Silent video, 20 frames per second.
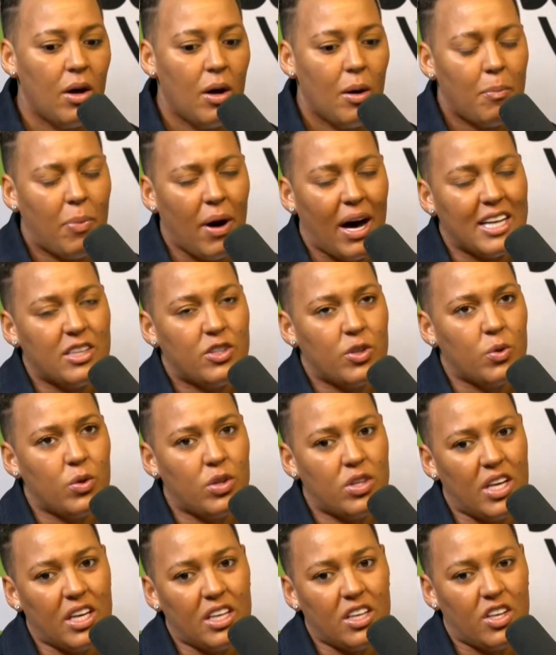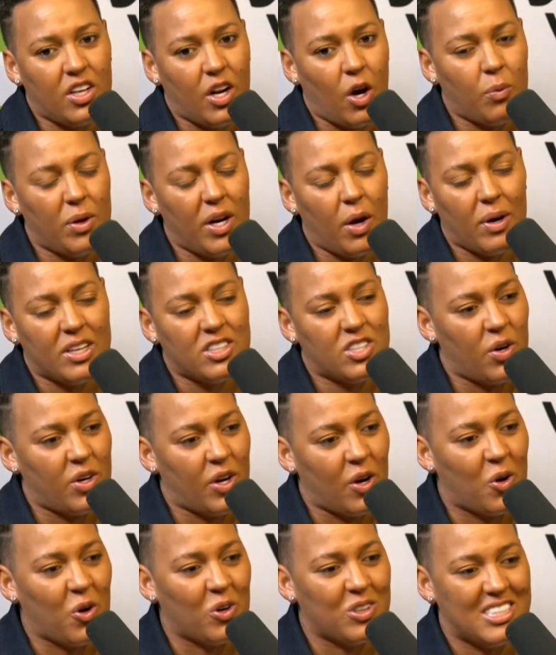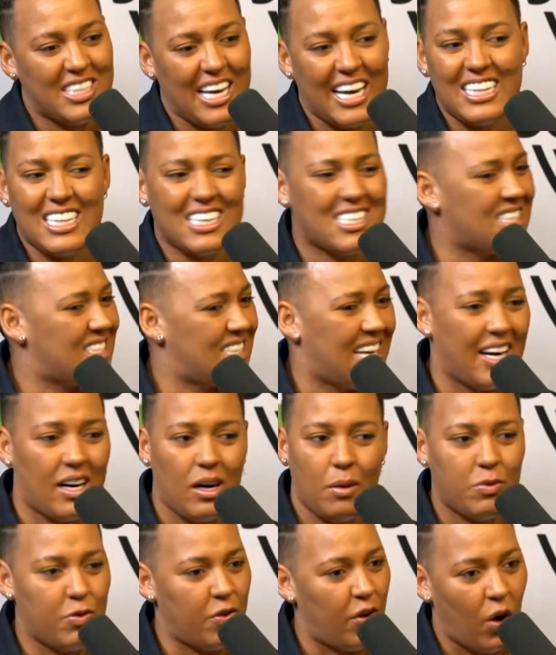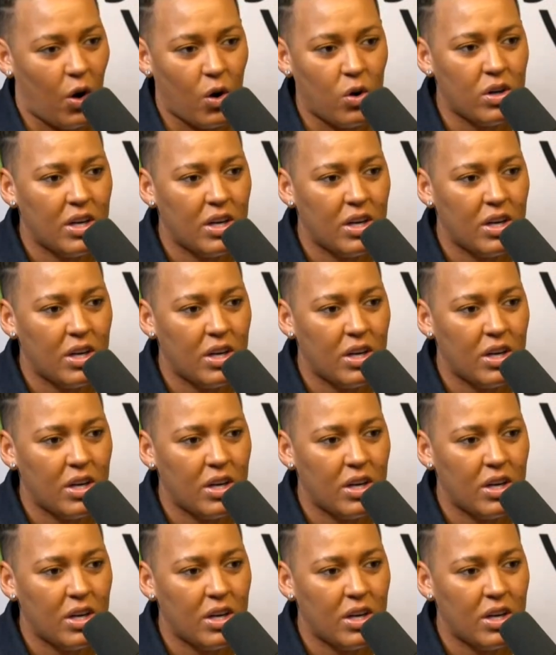But I do think, you know, we know Antonio Conte, he doesn't stay at clubs for long.